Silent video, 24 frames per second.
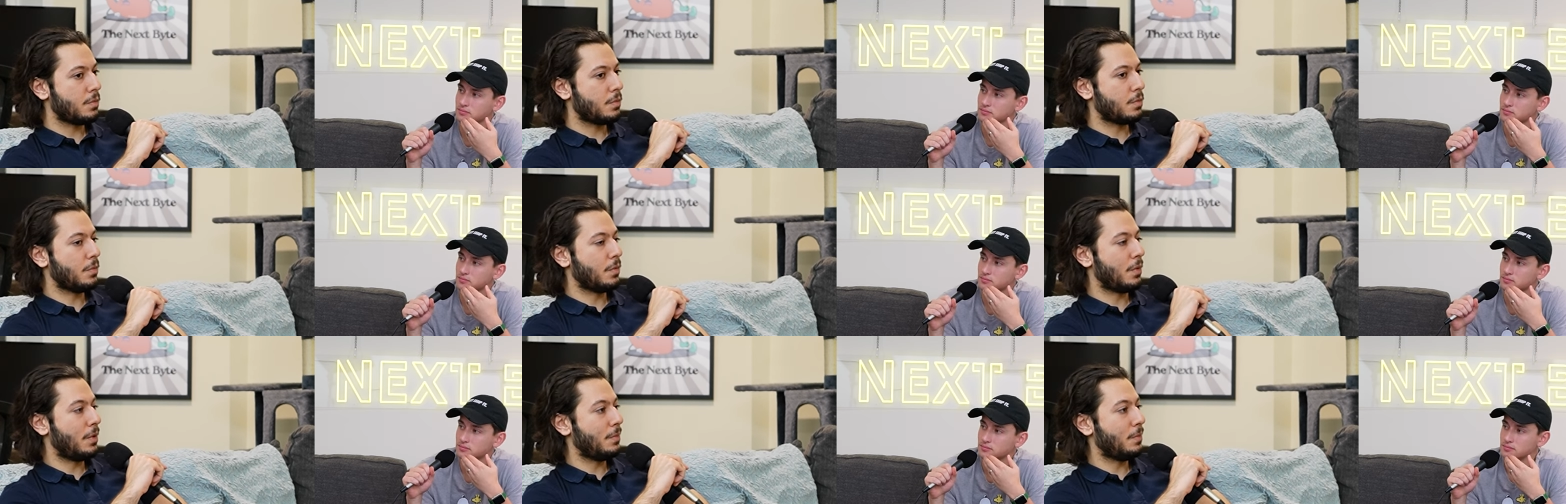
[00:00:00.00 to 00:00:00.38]

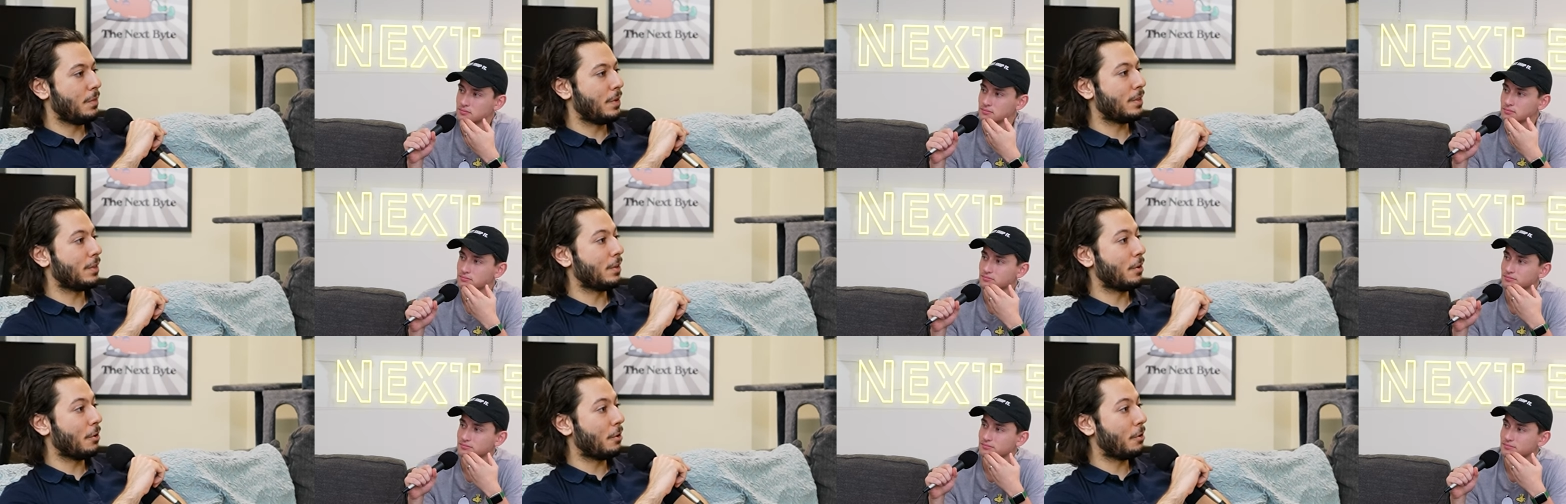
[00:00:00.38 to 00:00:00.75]
Speaker 1: one, of
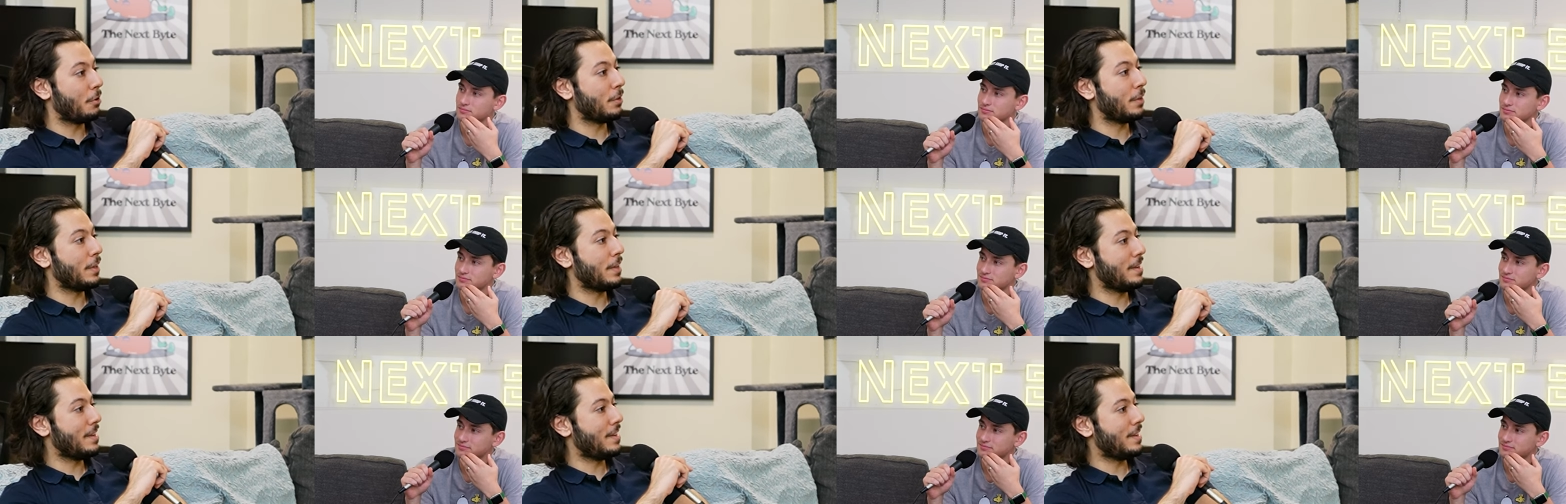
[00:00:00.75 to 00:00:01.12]
the
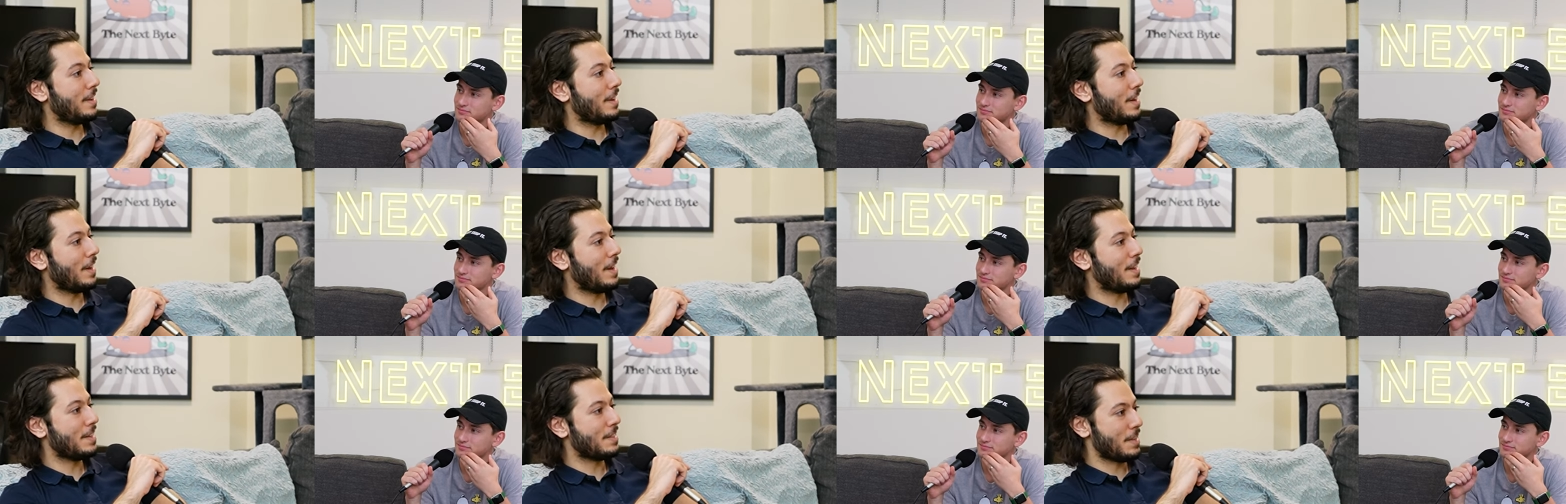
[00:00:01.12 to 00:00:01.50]
early
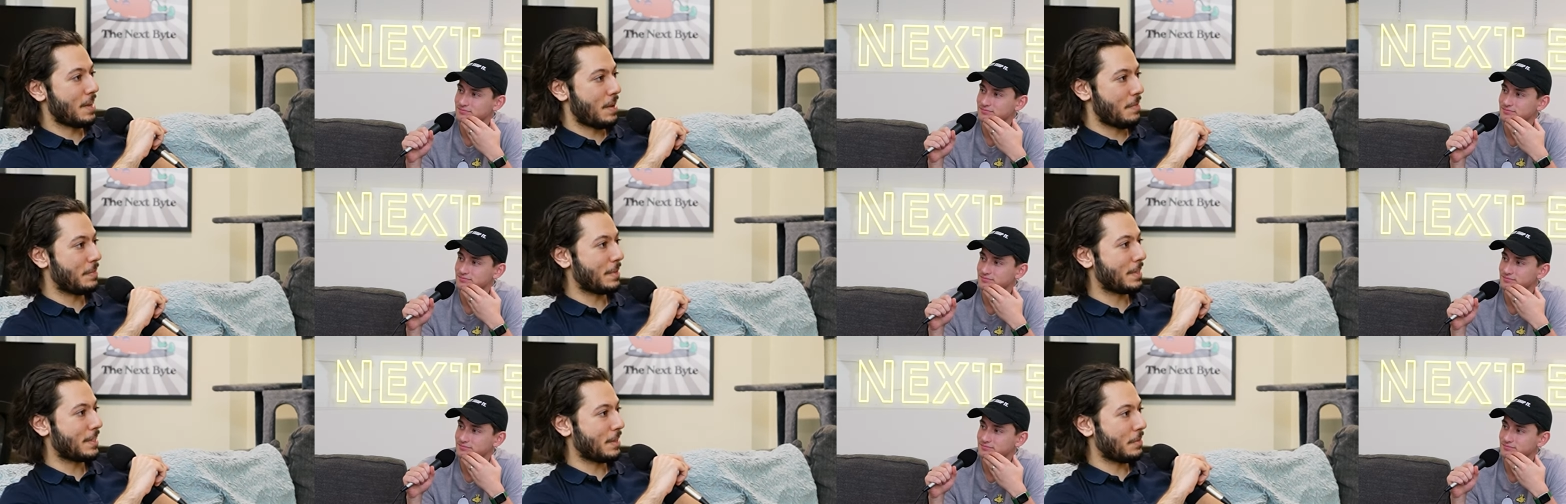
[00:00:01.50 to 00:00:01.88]
uh,
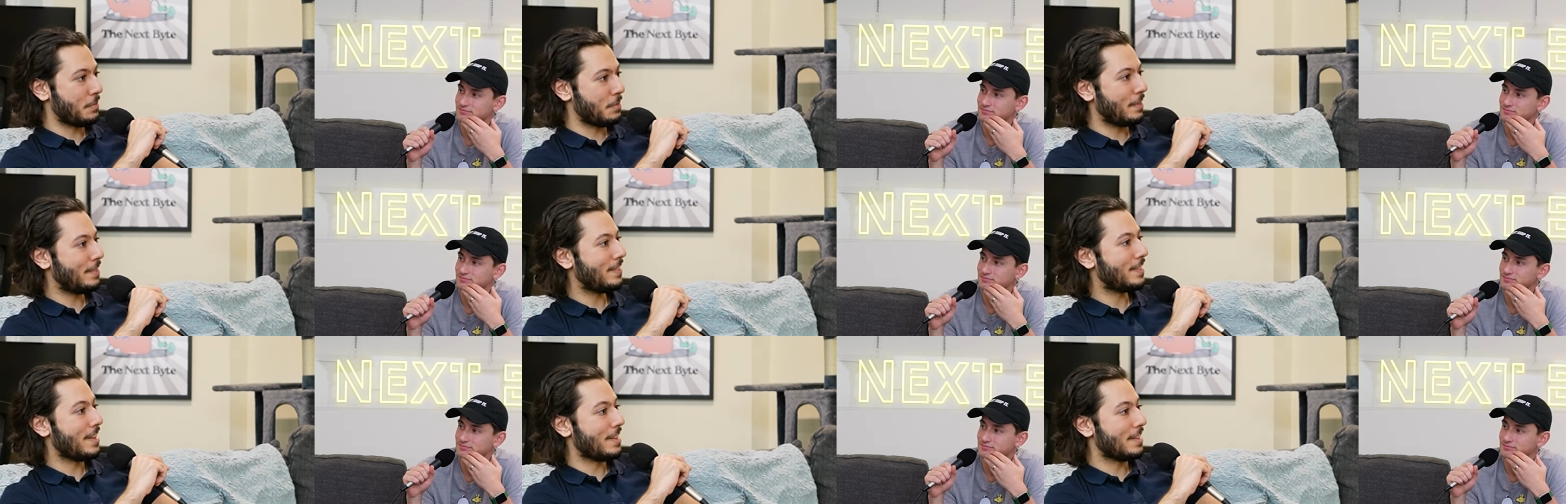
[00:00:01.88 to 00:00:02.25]
topics that we've
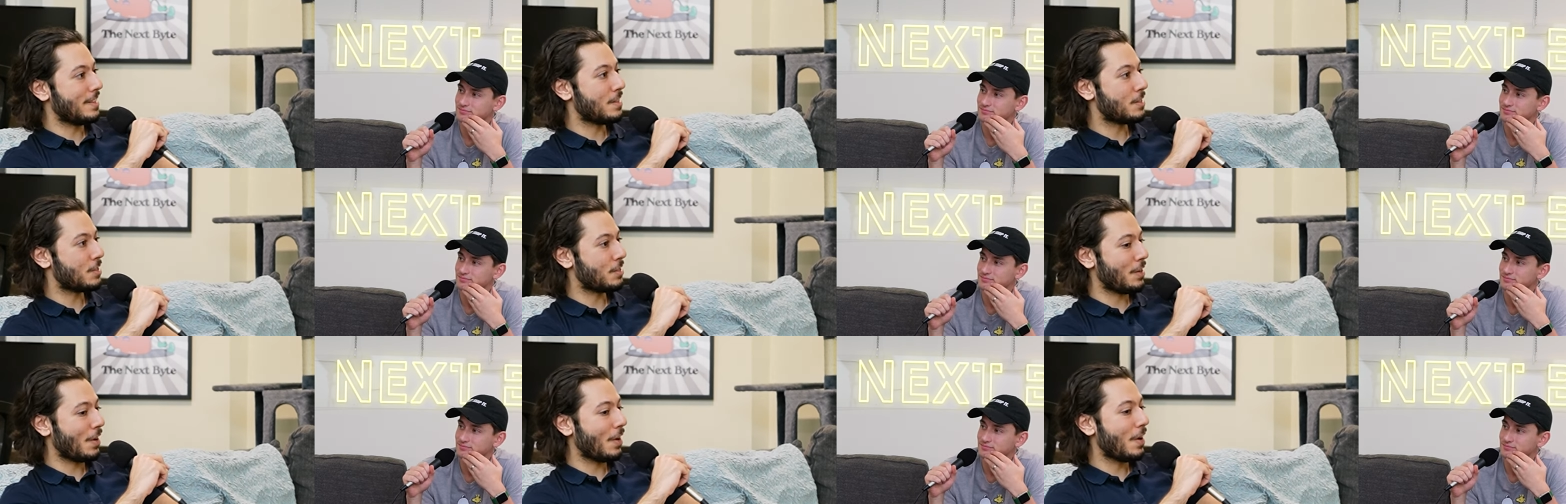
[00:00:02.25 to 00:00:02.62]
done this
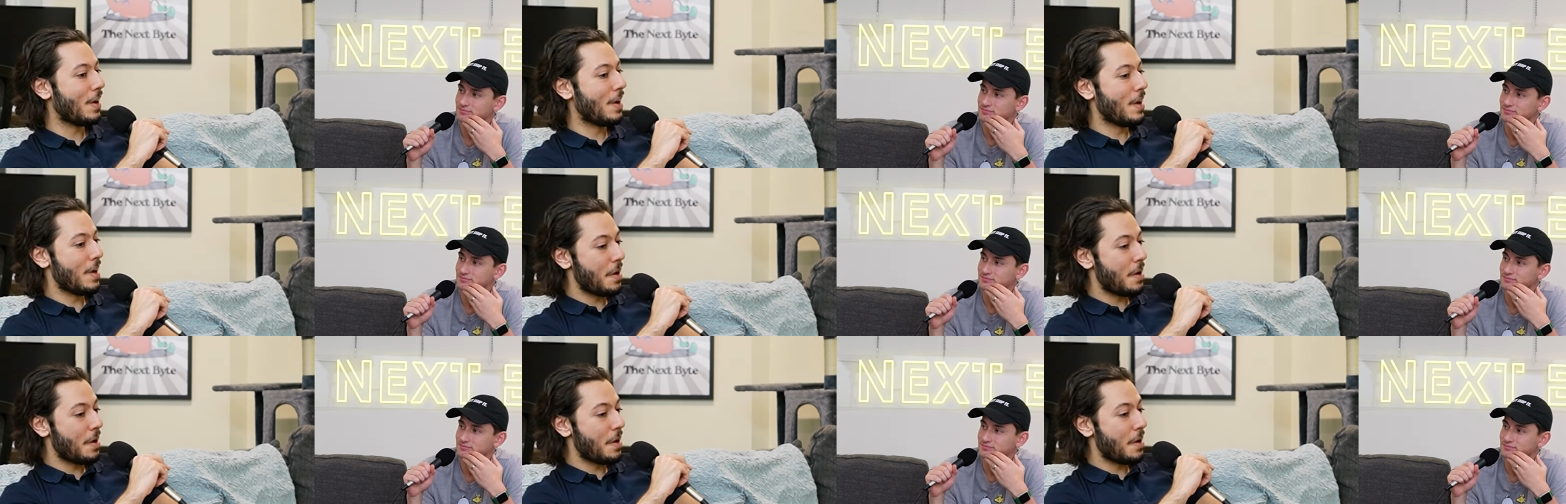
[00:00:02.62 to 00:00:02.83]
year,